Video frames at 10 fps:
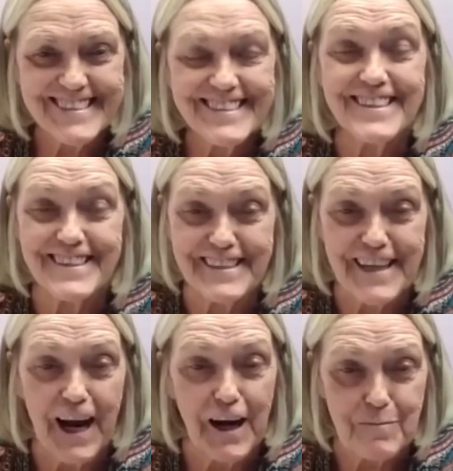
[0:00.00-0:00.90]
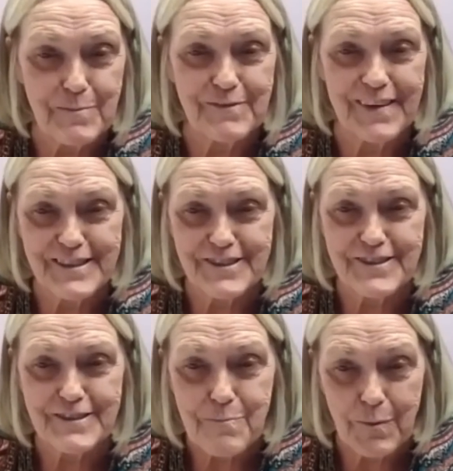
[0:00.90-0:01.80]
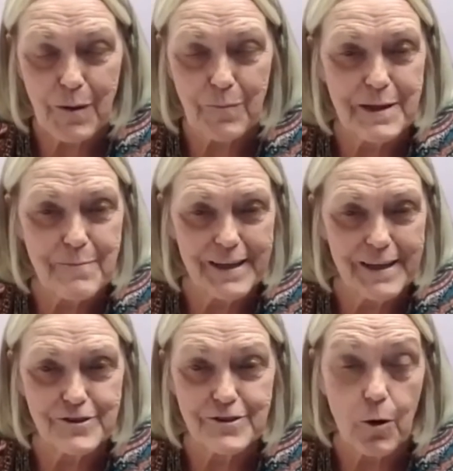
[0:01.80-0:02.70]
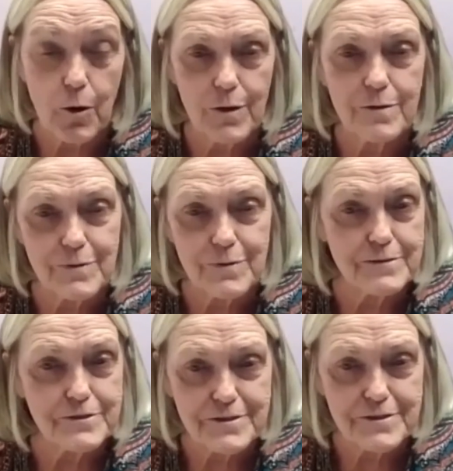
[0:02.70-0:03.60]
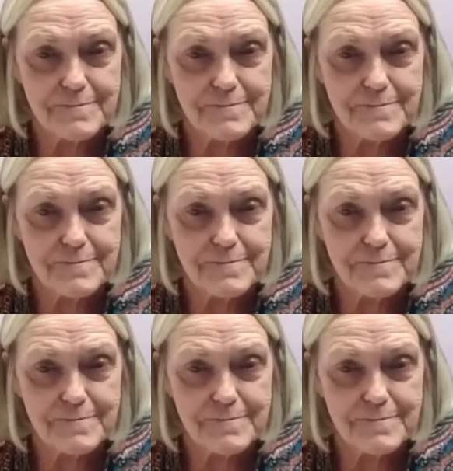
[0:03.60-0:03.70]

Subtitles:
you need to hire a professional property manager or a realtor